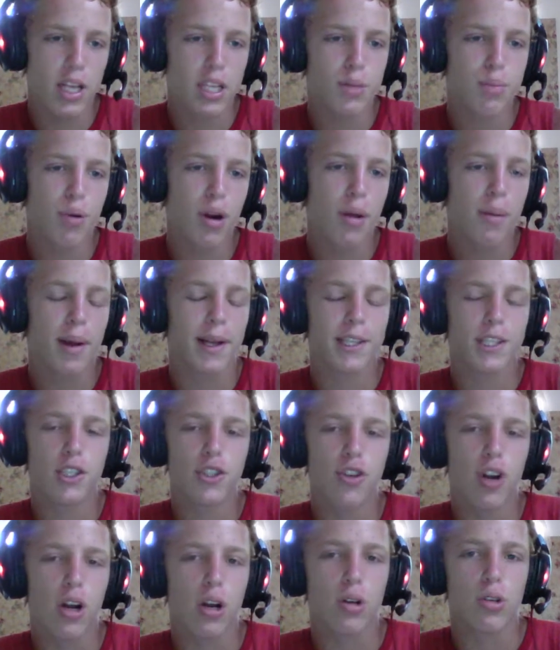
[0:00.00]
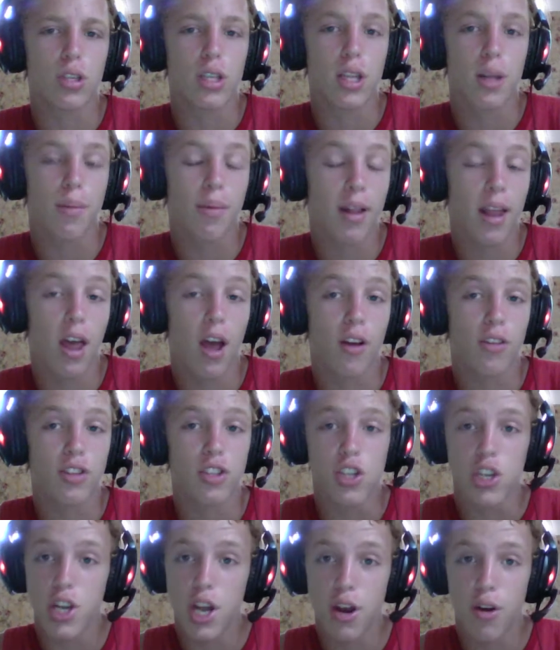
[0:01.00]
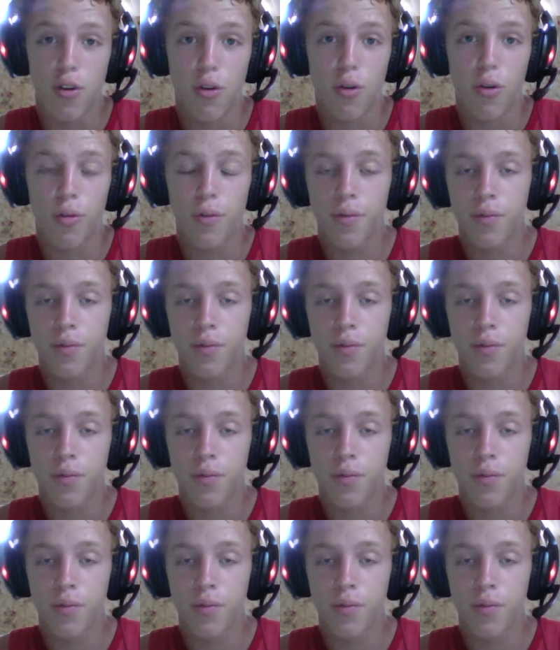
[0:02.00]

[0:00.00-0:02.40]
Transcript: pretty much struggles in the playoffs in general,